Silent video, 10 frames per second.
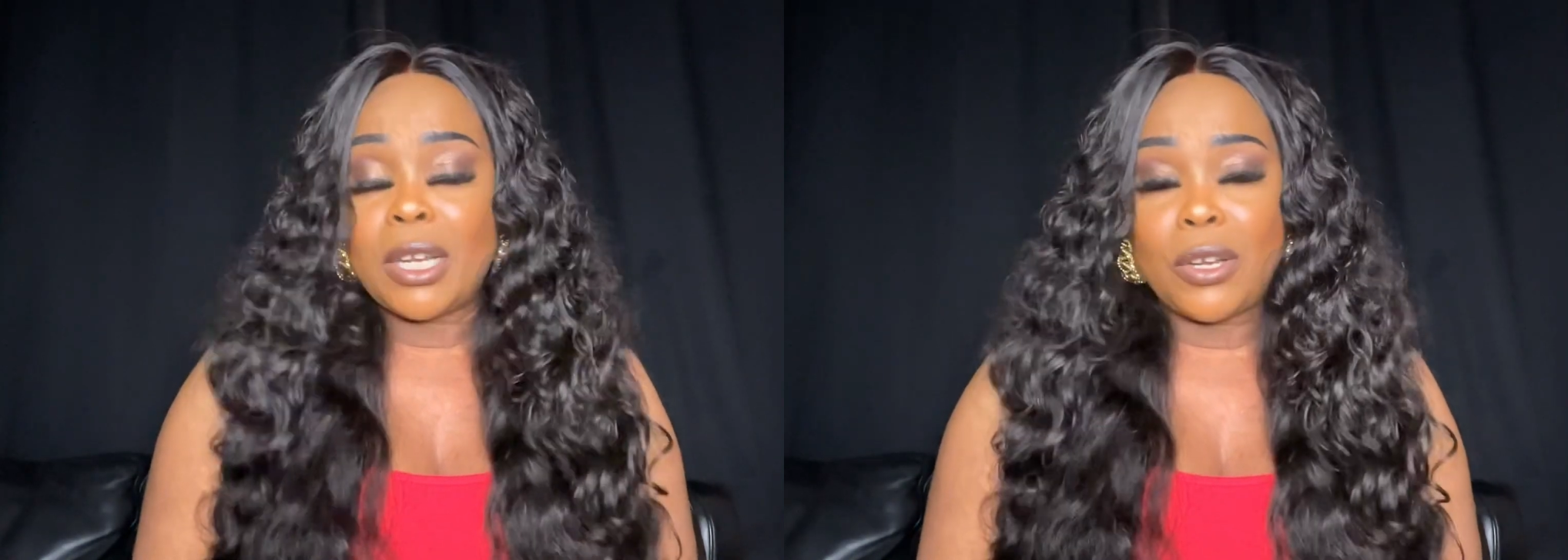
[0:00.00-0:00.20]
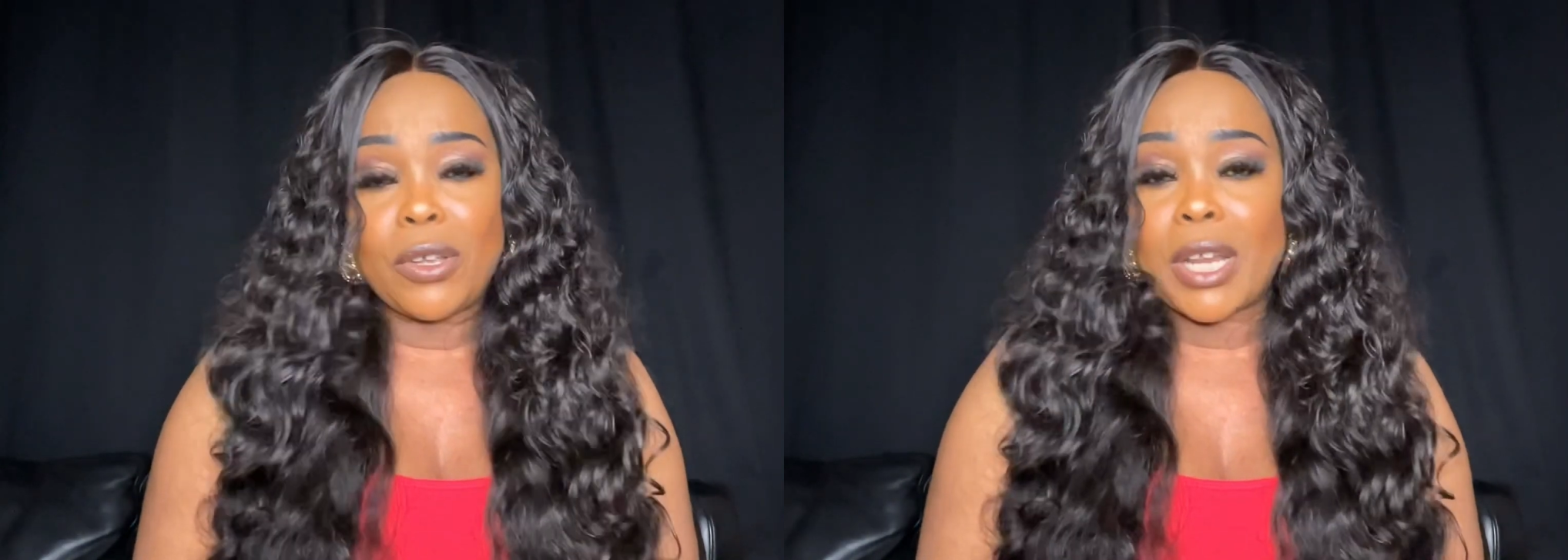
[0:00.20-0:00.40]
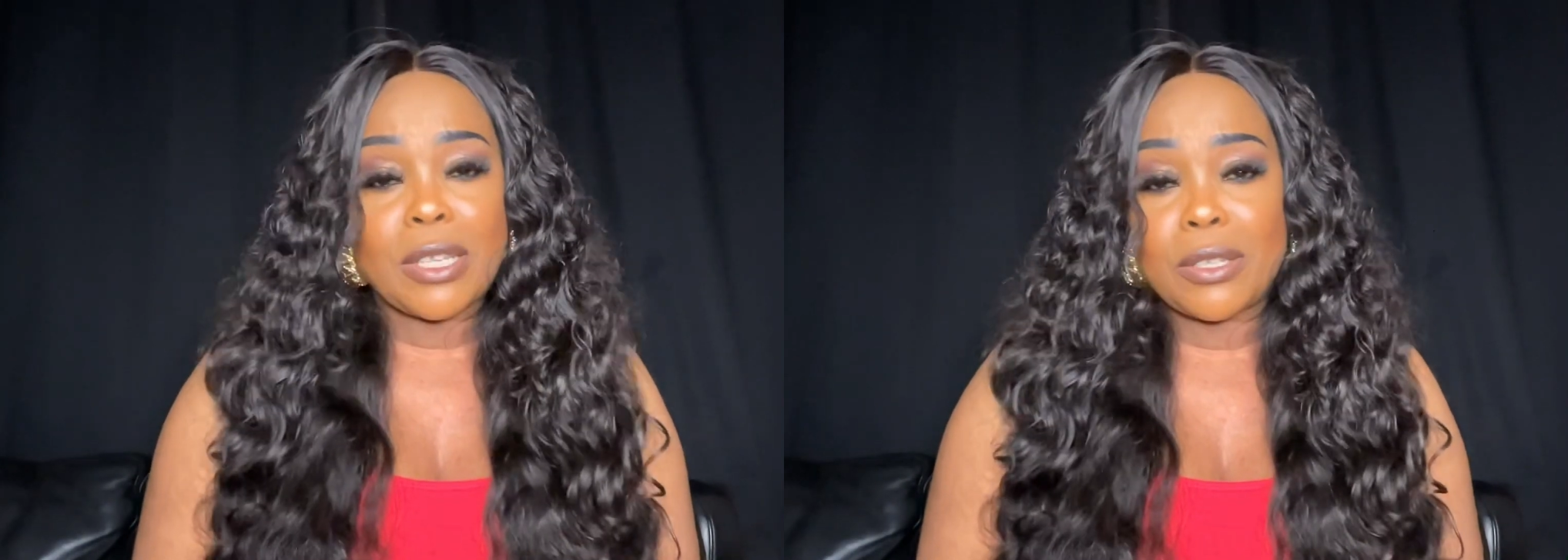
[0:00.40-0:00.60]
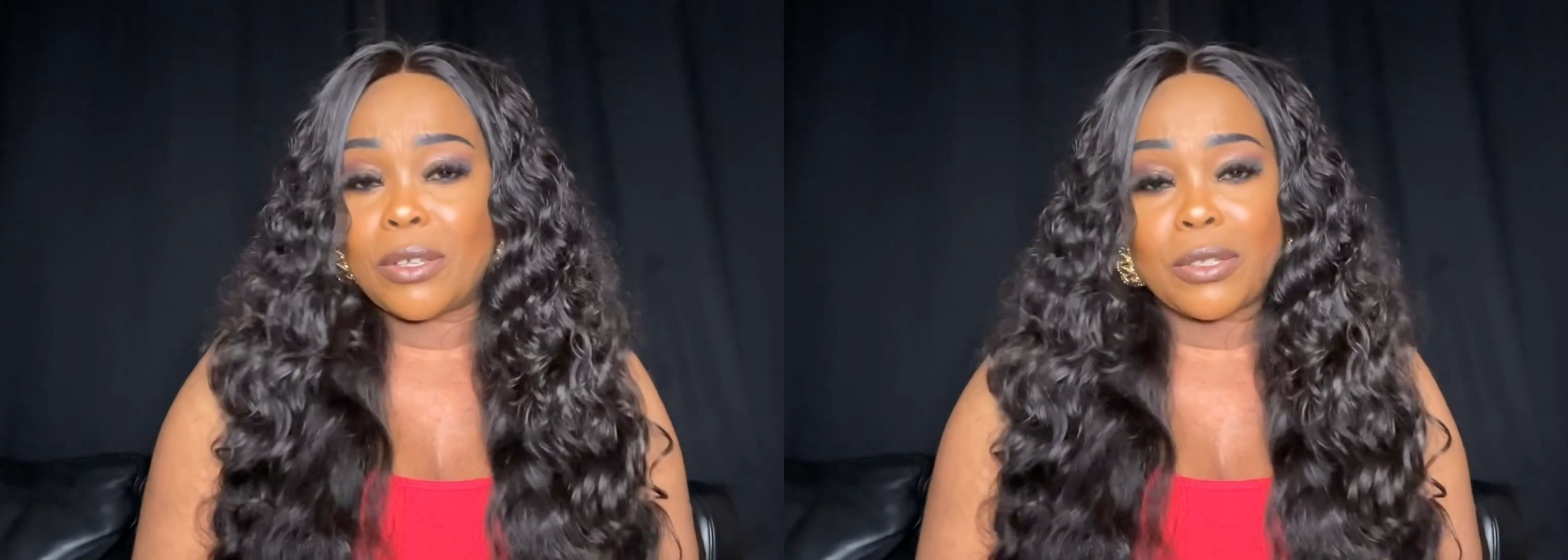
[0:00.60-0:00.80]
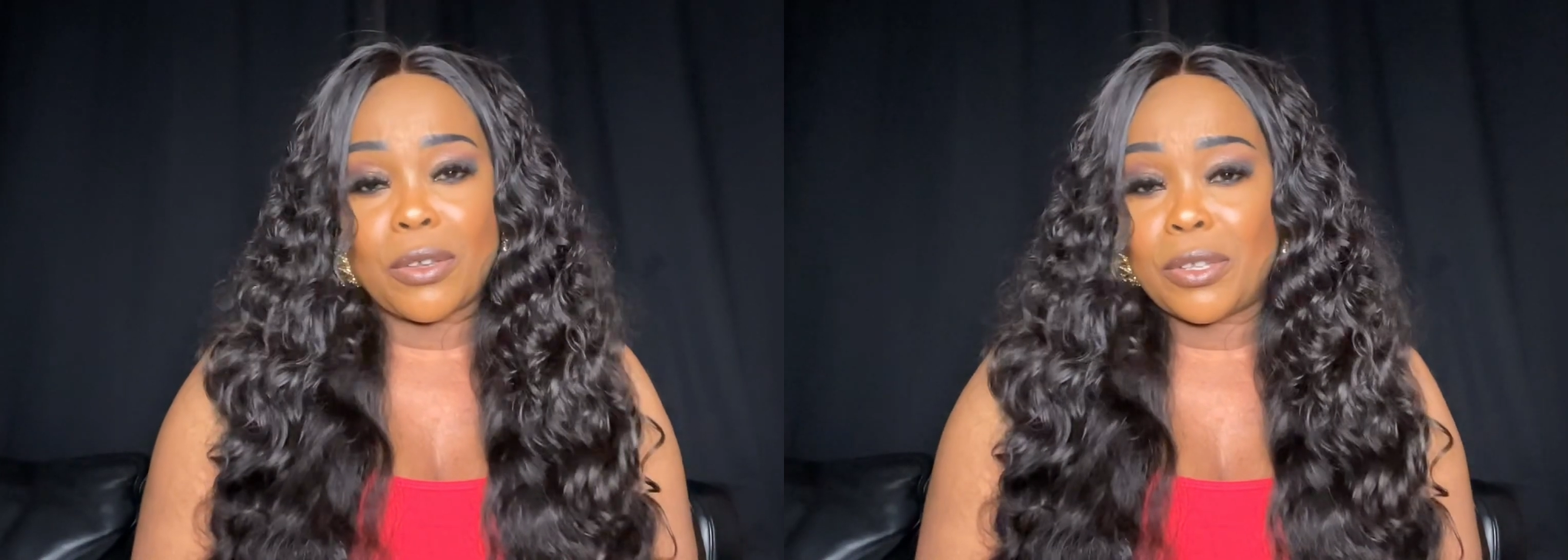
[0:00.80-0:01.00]
No, that's
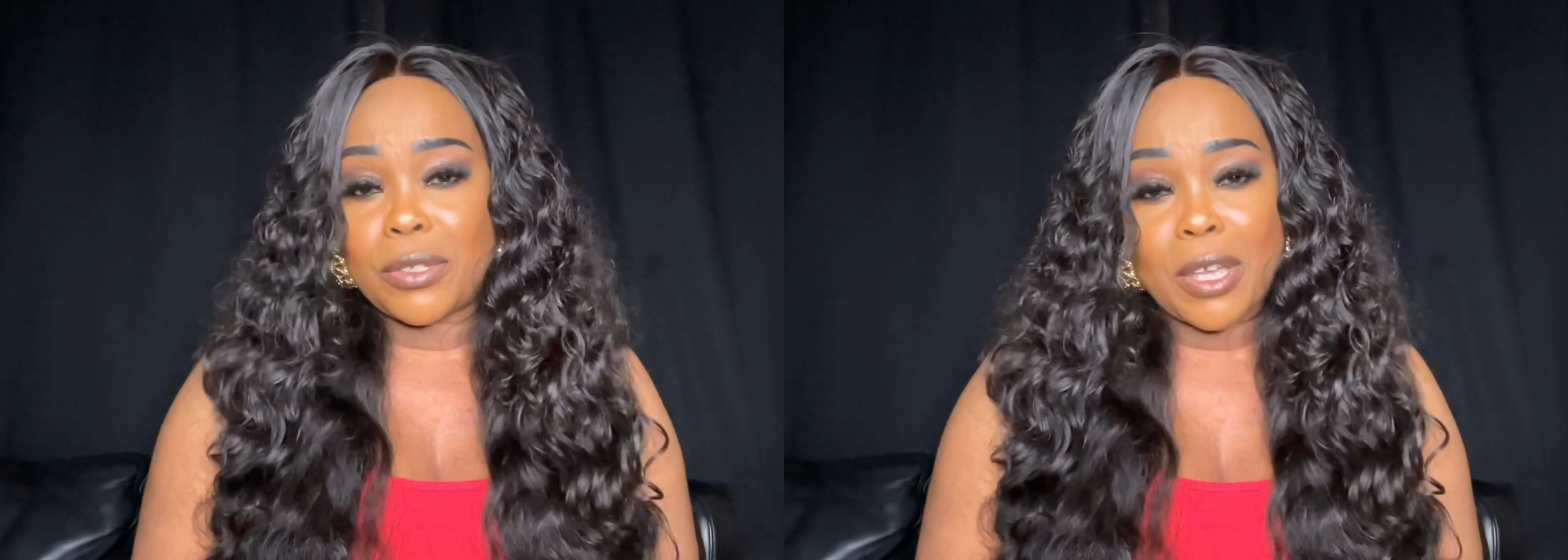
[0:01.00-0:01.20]
not going to